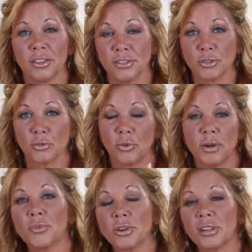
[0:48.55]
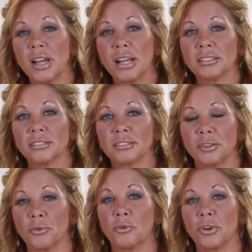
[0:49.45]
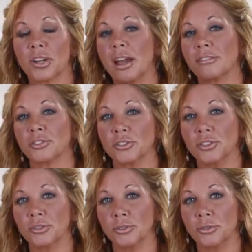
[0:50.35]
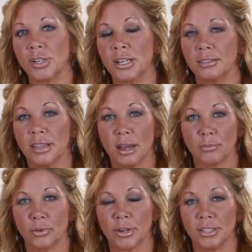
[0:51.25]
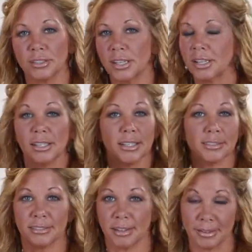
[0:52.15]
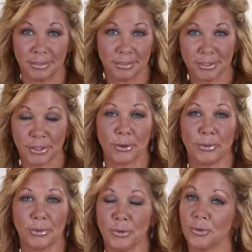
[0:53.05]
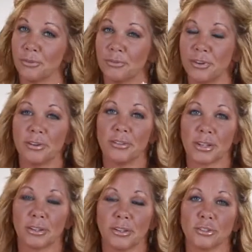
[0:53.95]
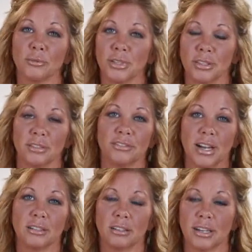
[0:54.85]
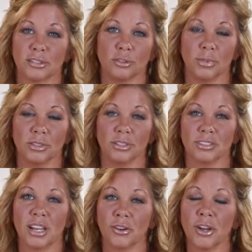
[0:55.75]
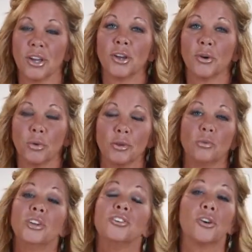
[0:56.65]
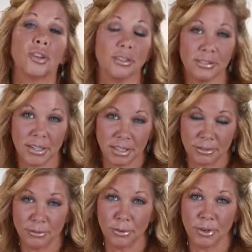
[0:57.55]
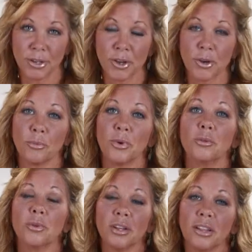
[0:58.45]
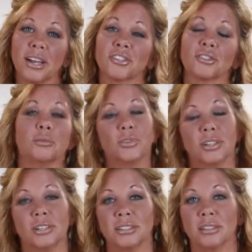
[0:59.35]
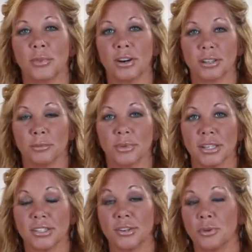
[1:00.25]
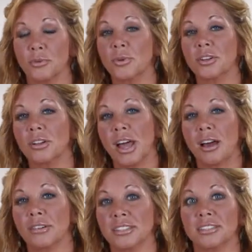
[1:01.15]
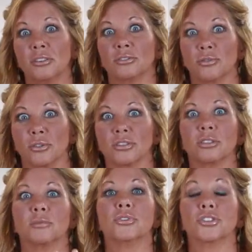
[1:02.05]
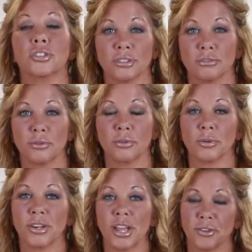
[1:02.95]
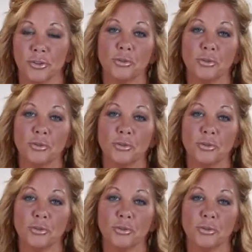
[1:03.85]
There's one more class that will work after you, and at that point, it's done. So you are very, very close to being the final class to build this out. We will go get funding for it. We will actually put it into the marketplace, and we will have a sales force that pushes it forward, and